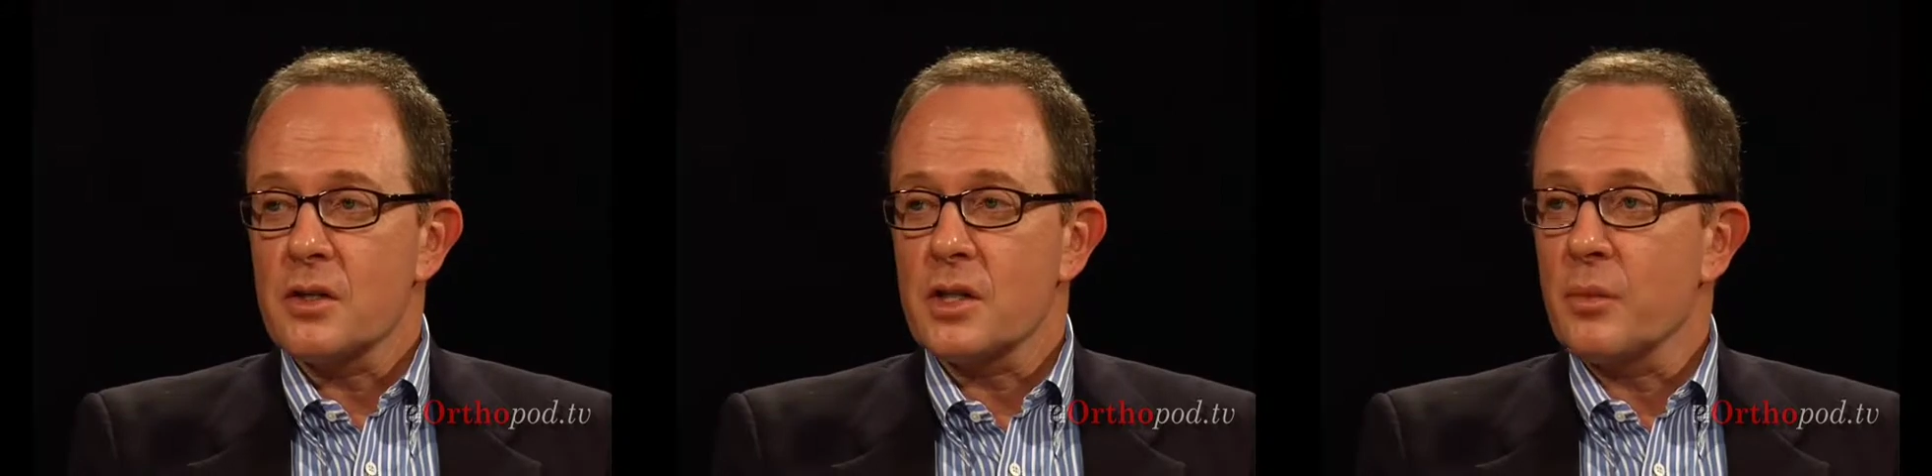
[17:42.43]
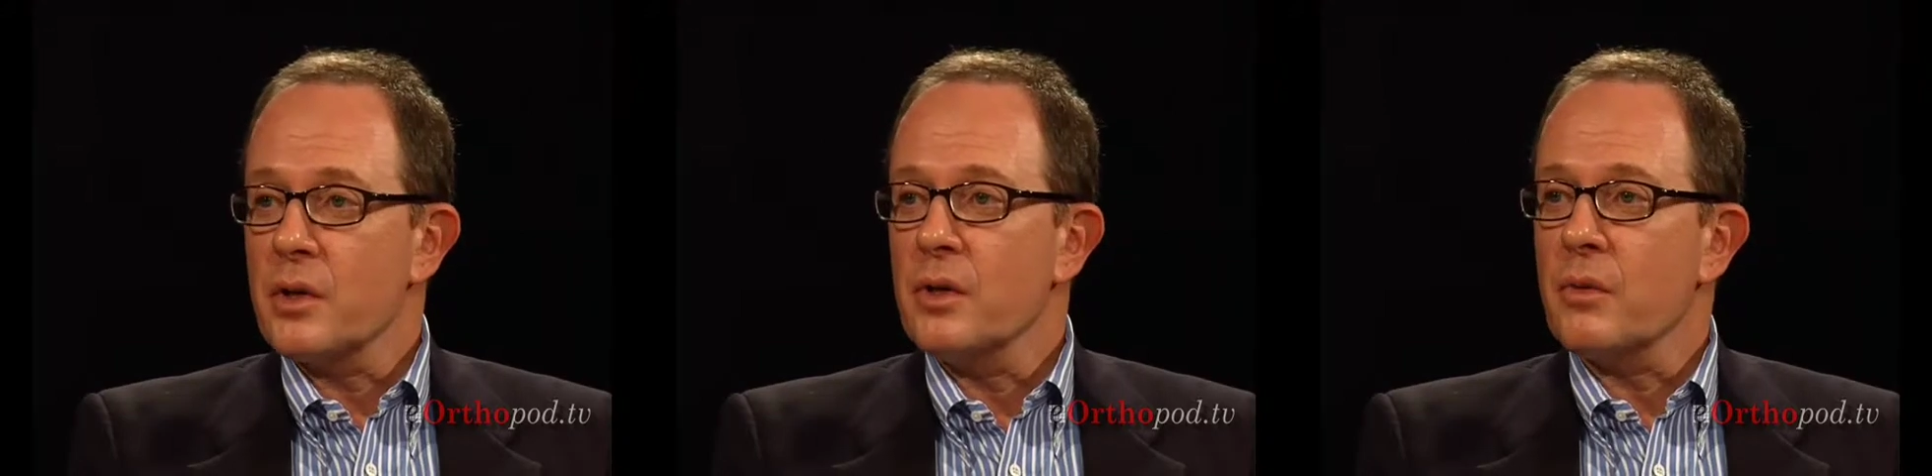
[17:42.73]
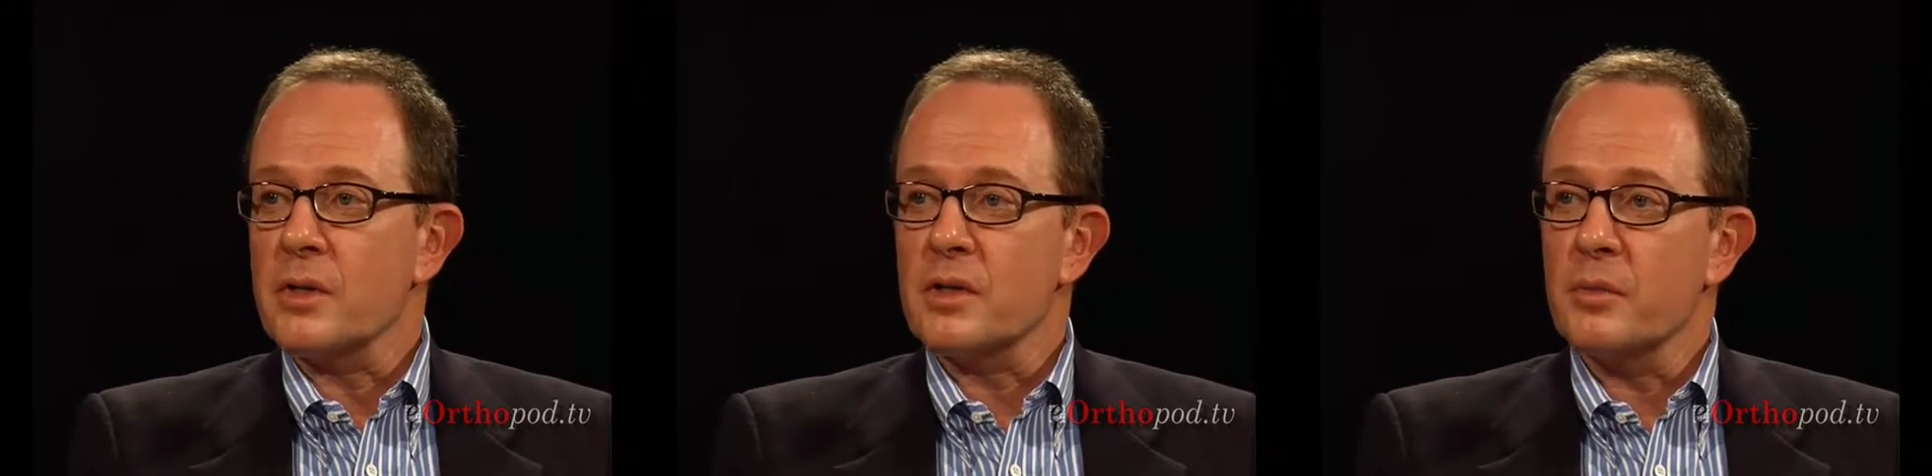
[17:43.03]
somebody who
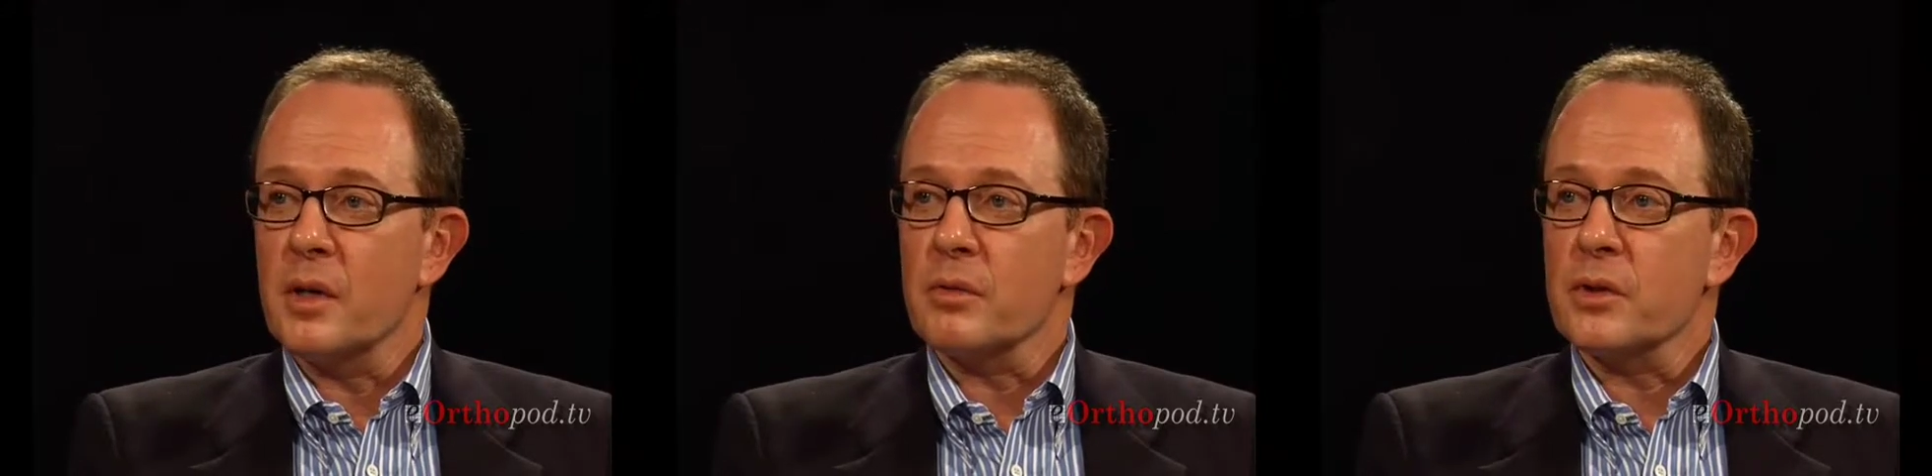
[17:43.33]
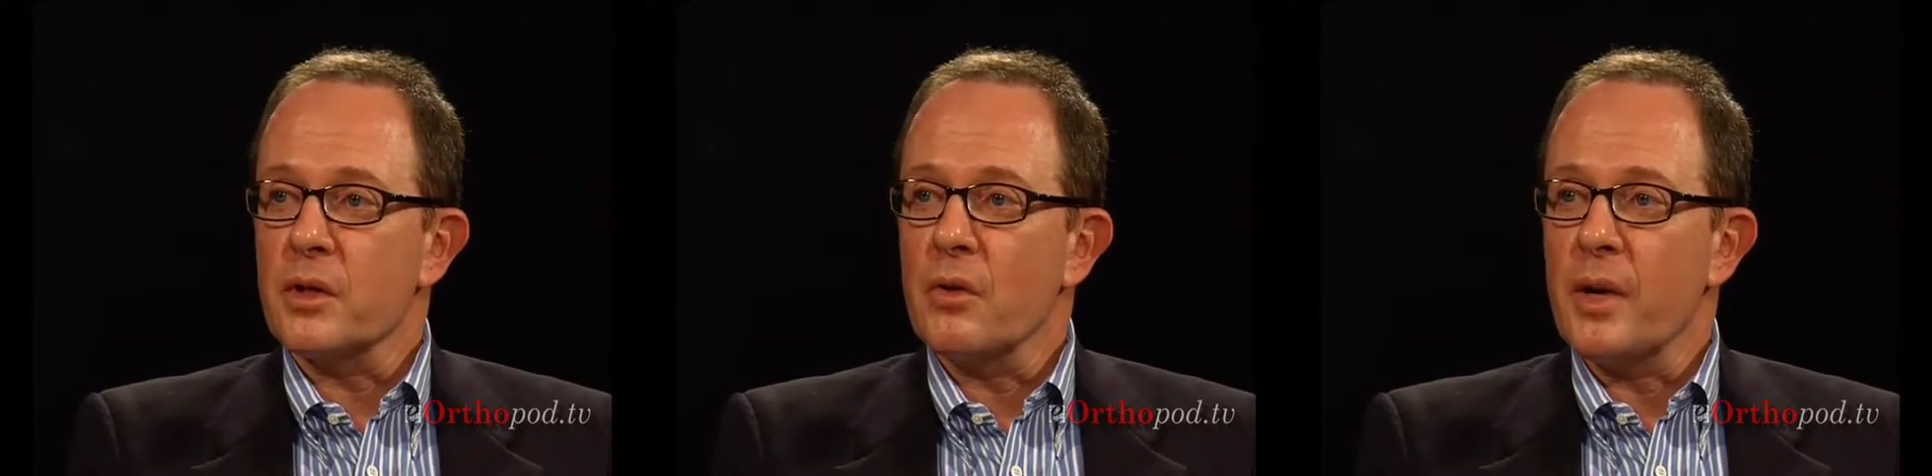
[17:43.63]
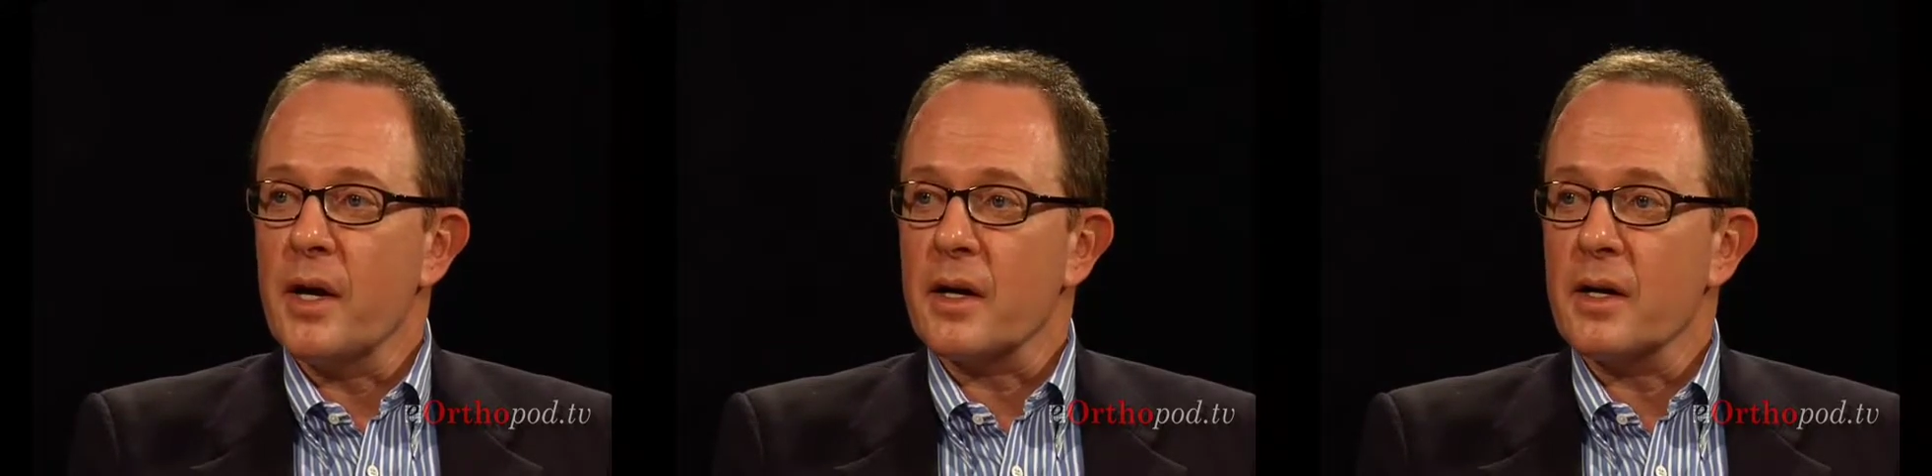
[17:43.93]
wants to be able to go
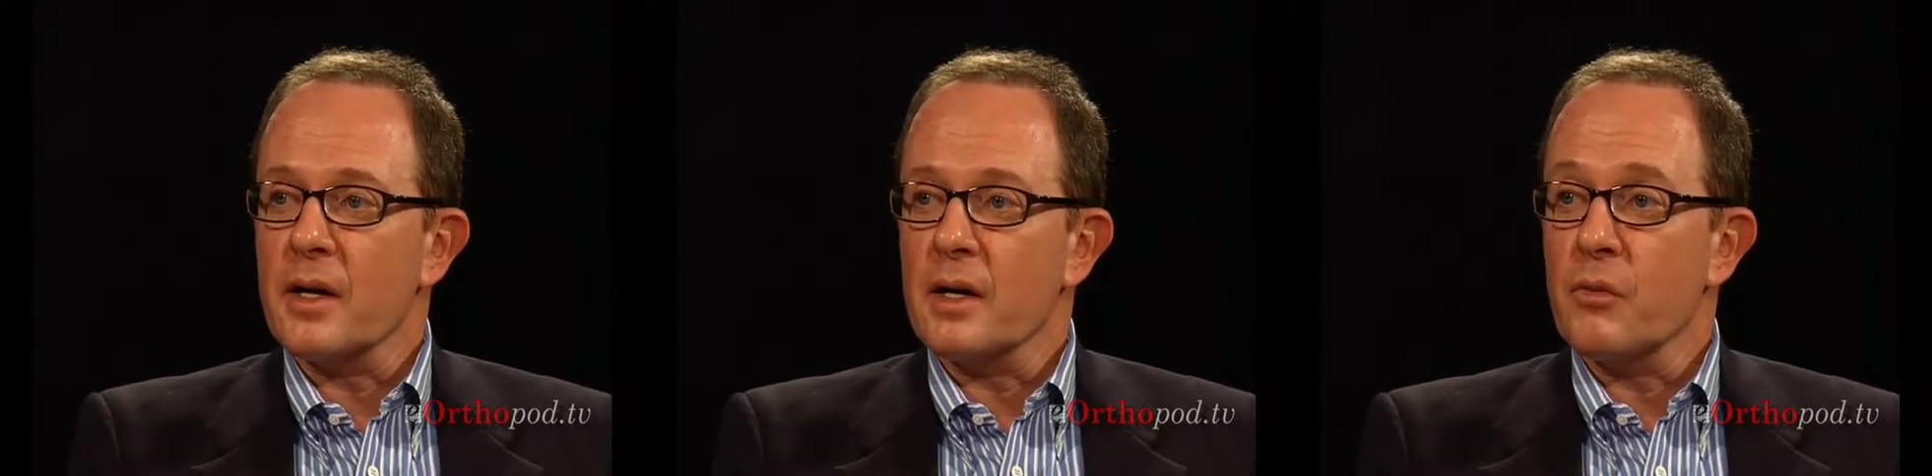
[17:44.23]
back